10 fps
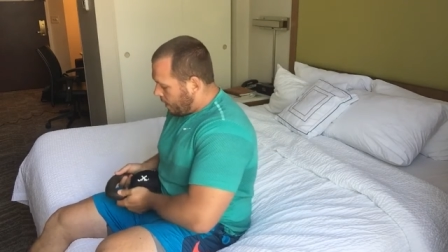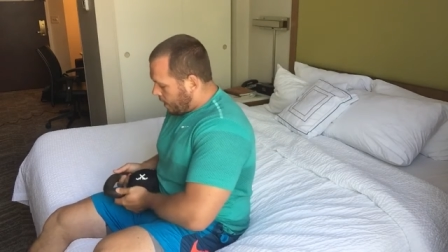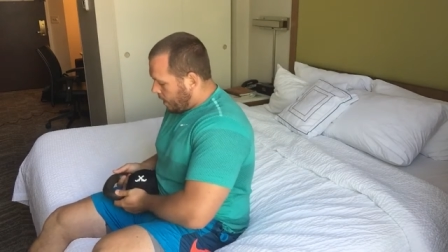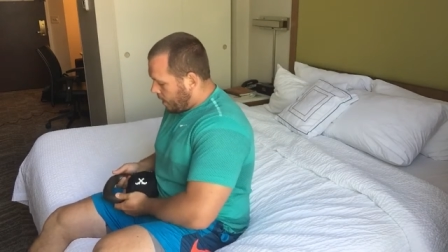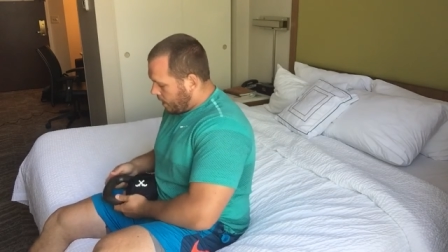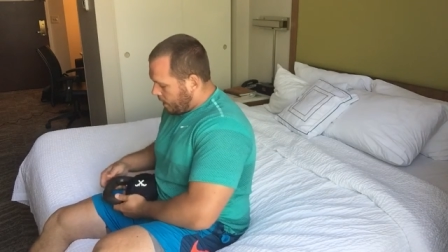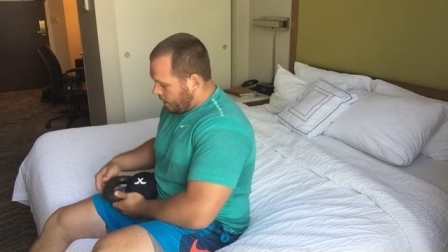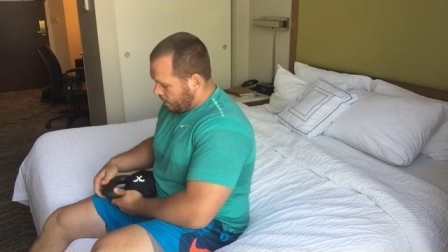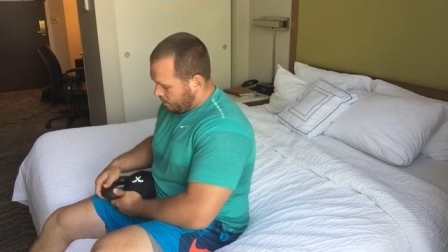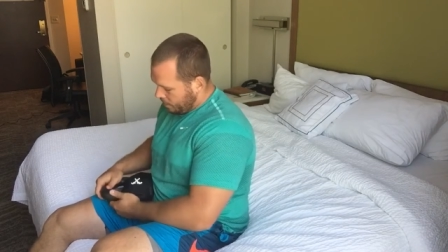Uh, I need
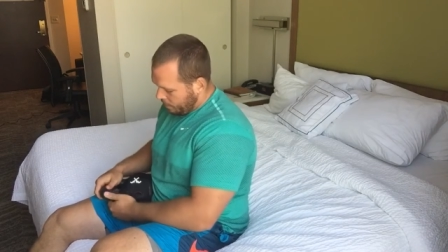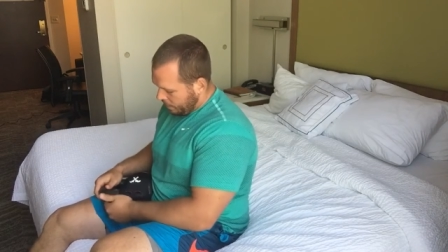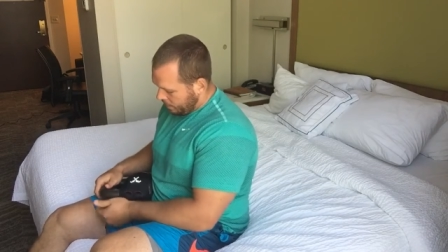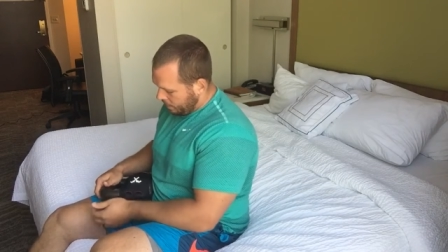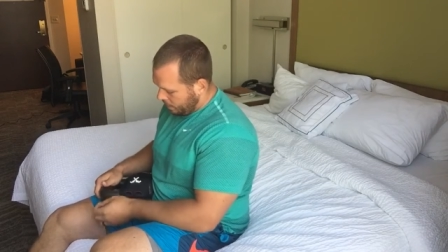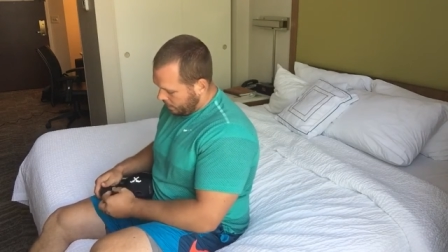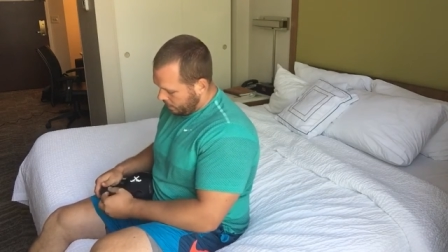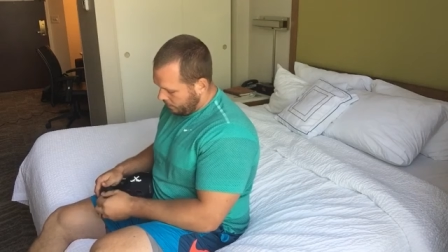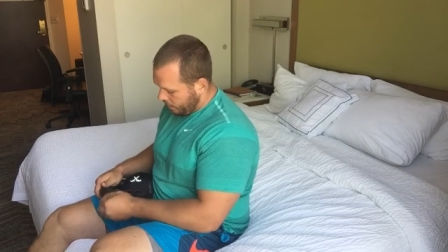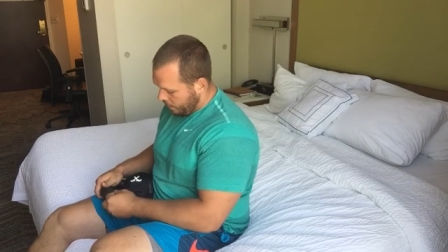a little more pressure than a
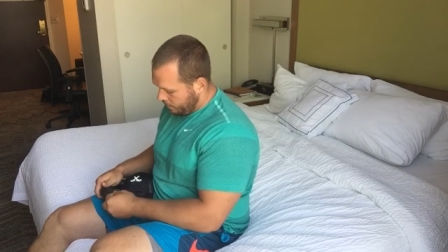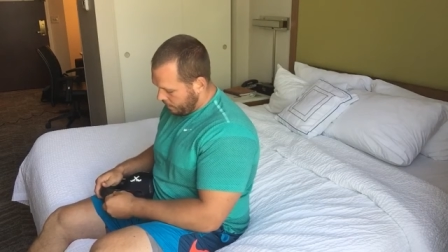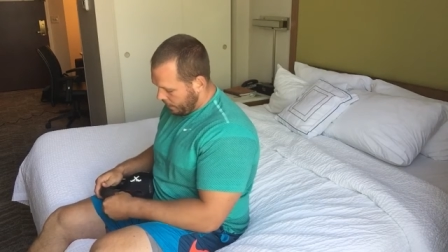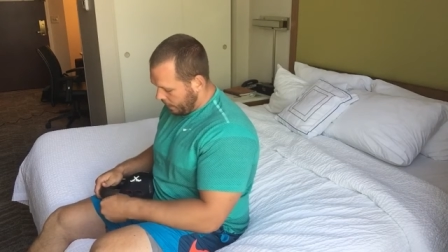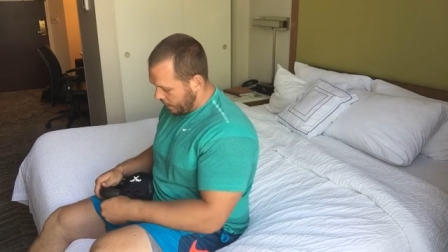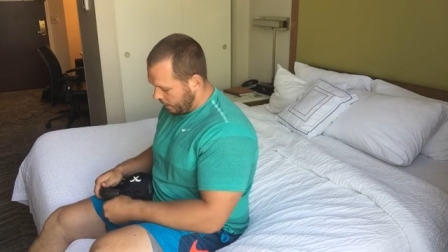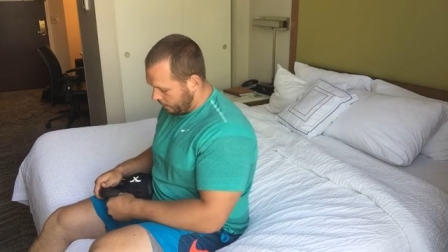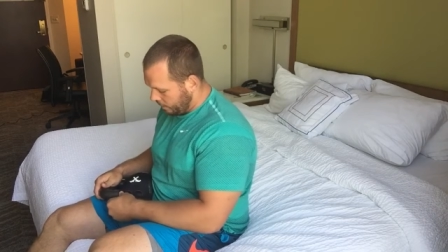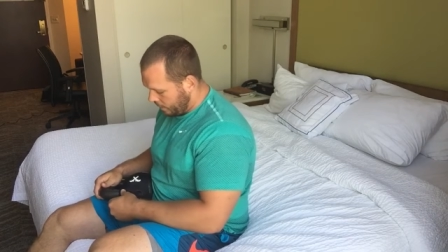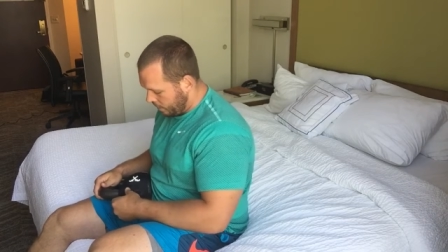35 for my legs,
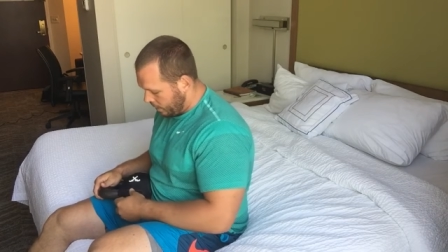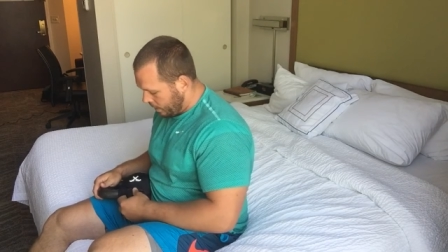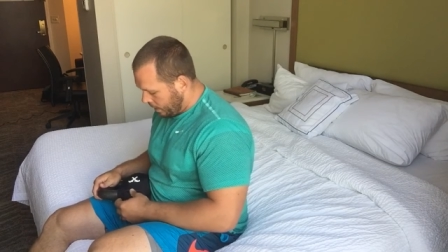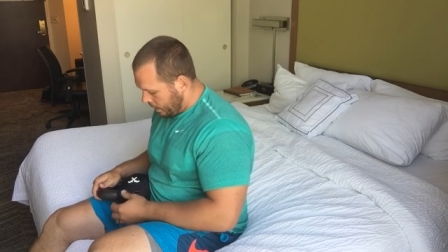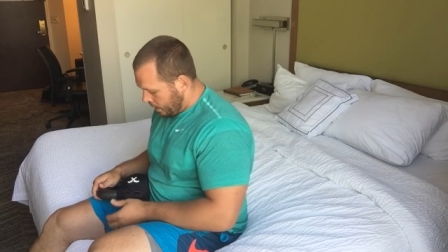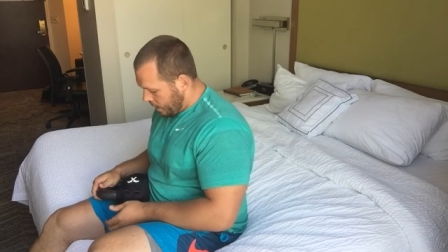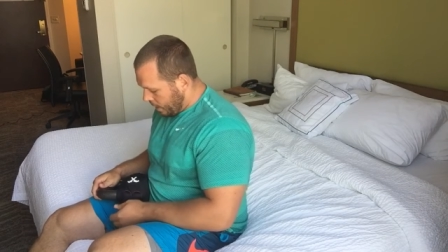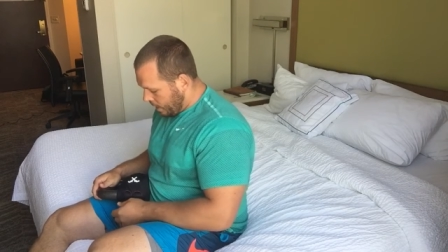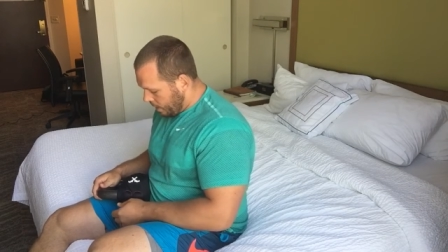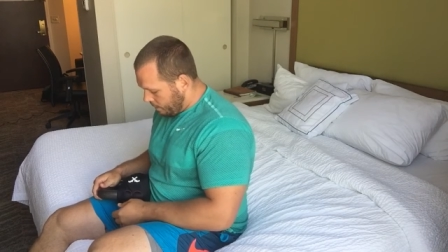so
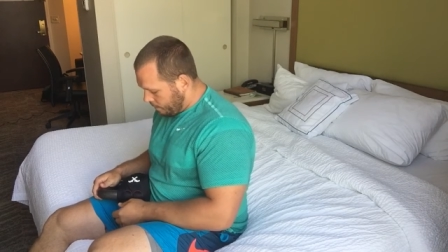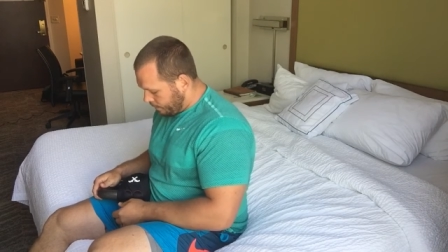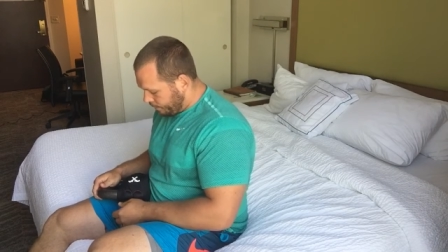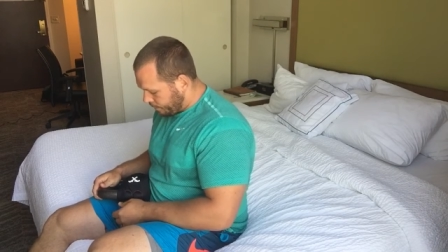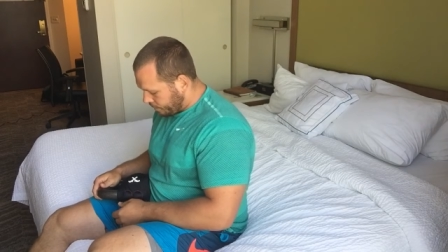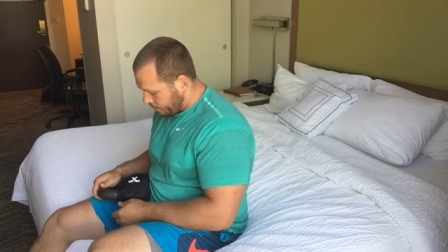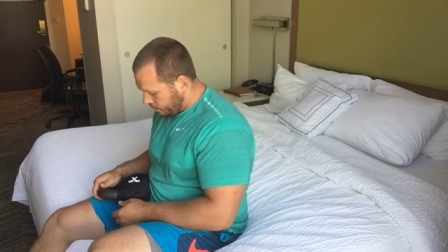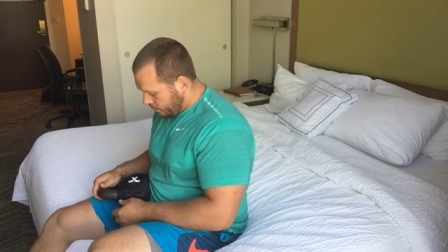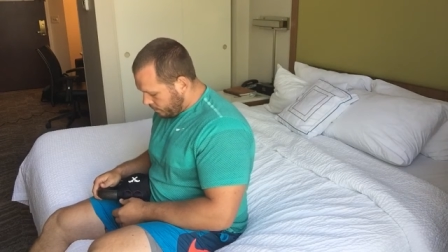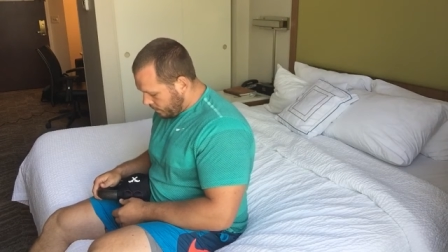um,
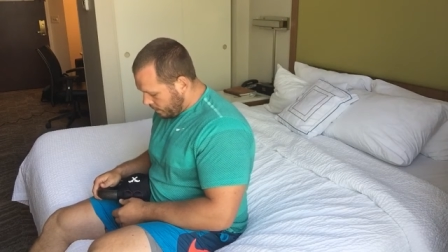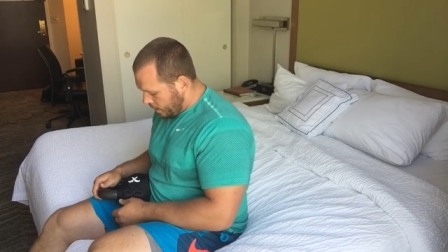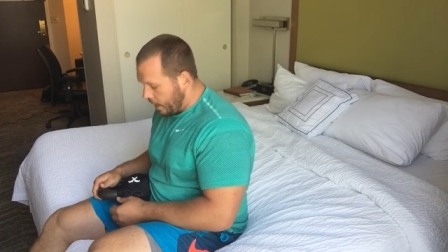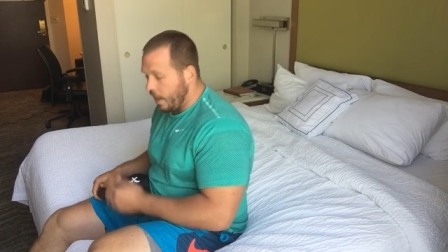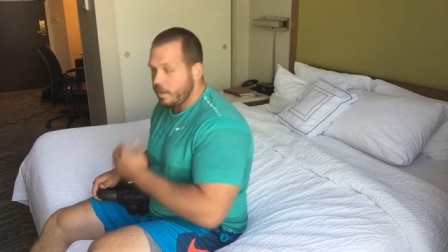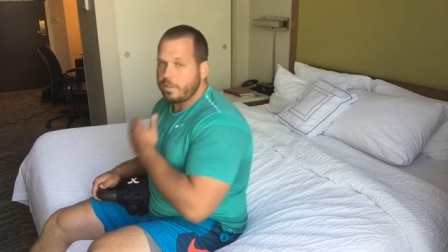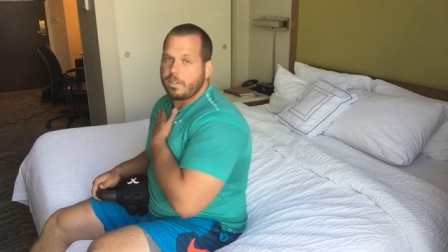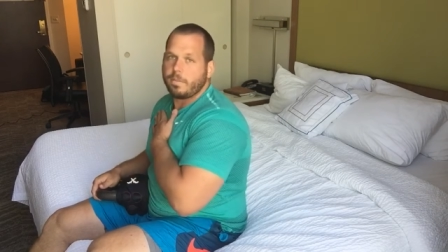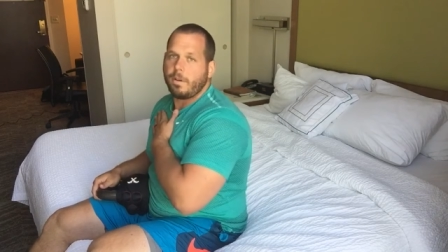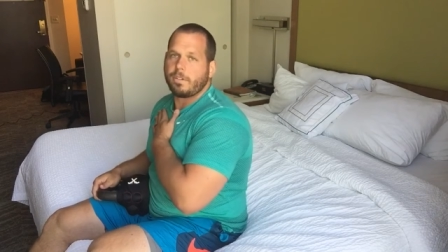today I was
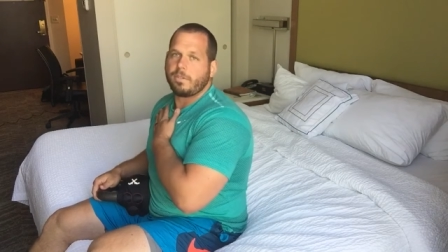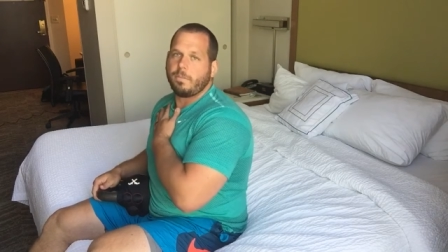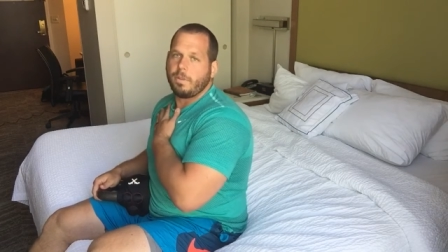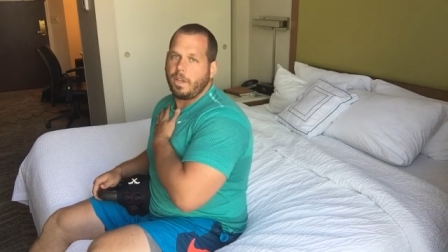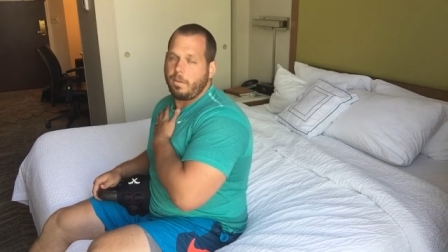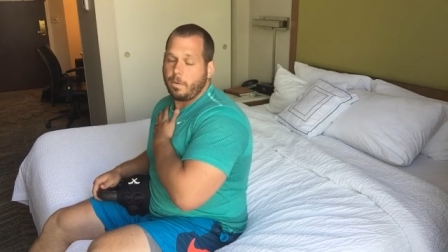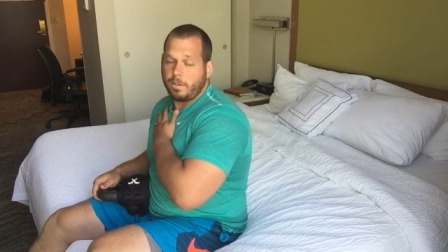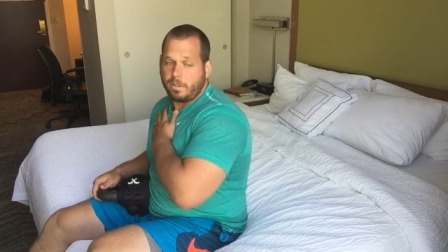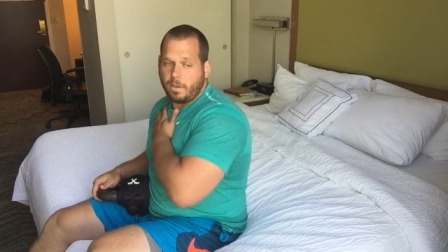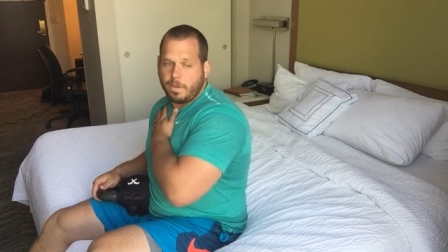using most it
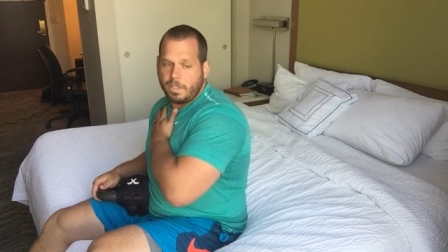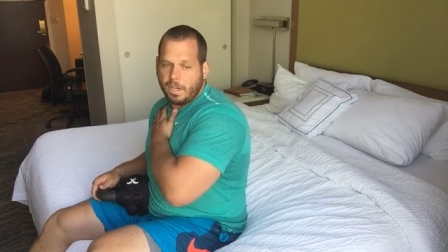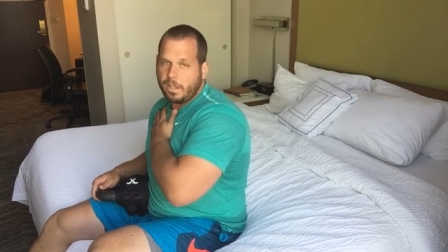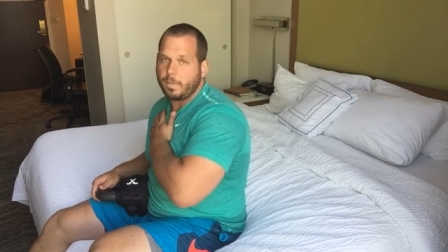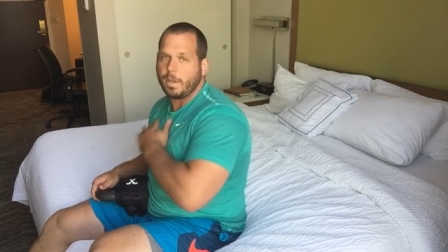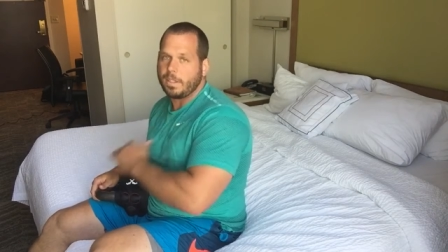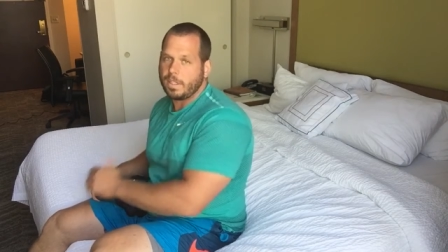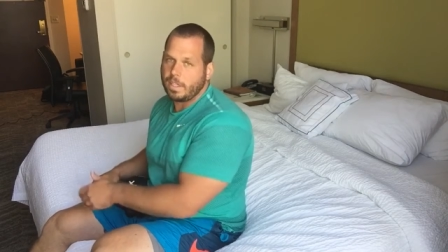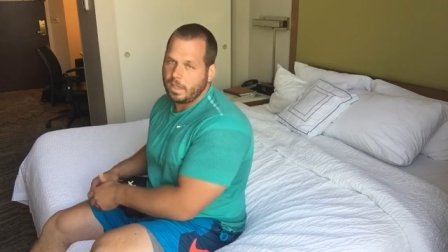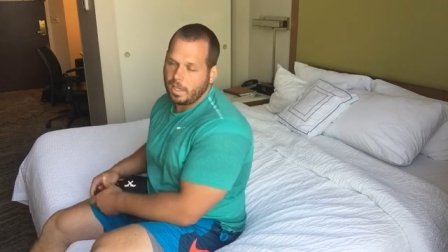mostly on my chest because
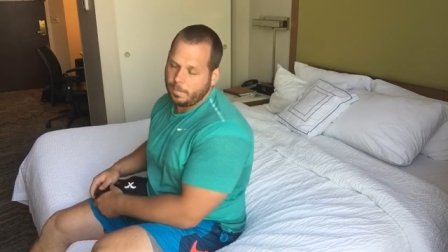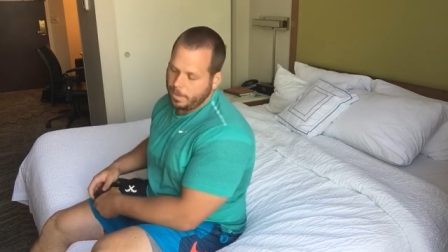I did a light